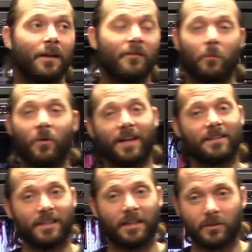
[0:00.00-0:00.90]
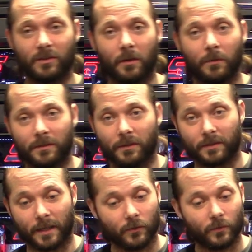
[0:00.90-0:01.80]
From what I see in those other ones, it
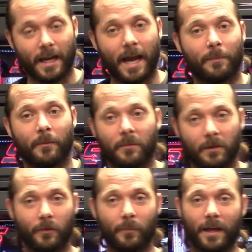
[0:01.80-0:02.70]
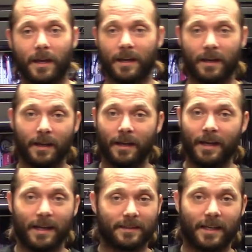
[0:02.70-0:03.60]
looks like you tap them a little bit, and
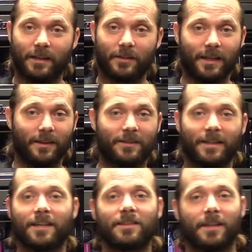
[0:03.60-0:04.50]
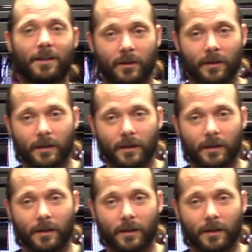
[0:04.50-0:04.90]
it's like it looks like a sticker.